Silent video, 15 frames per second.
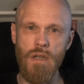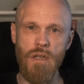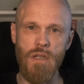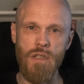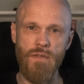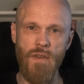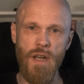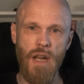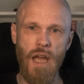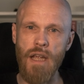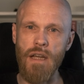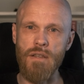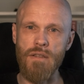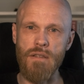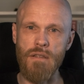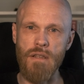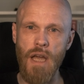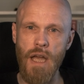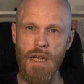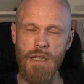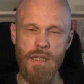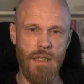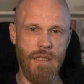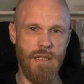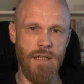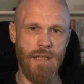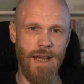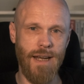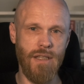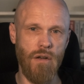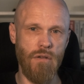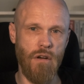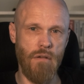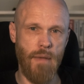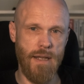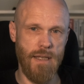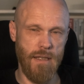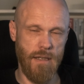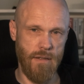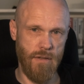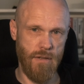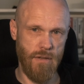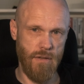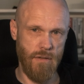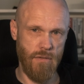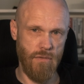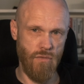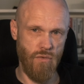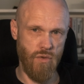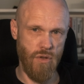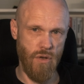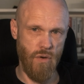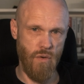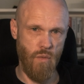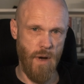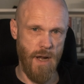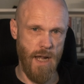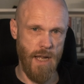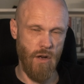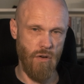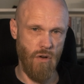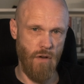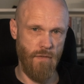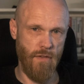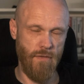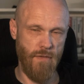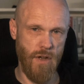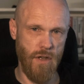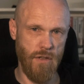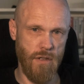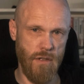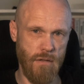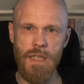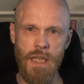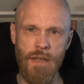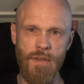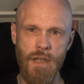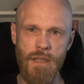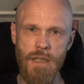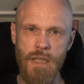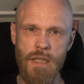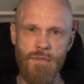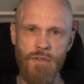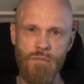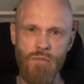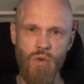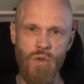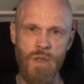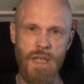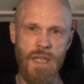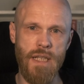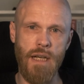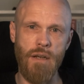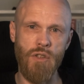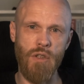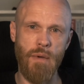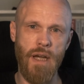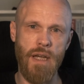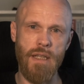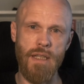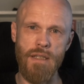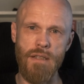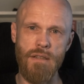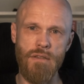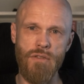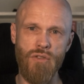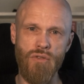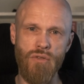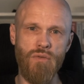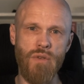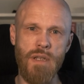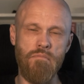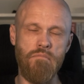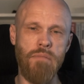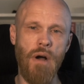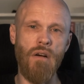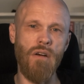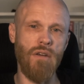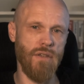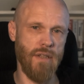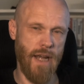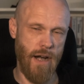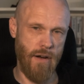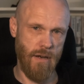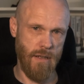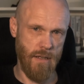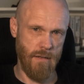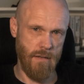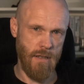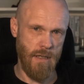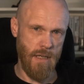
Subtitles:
Sven Angson and Saxo Grammaticus, also weigh in on Offa first, giving us even more details about this truly bonkers character.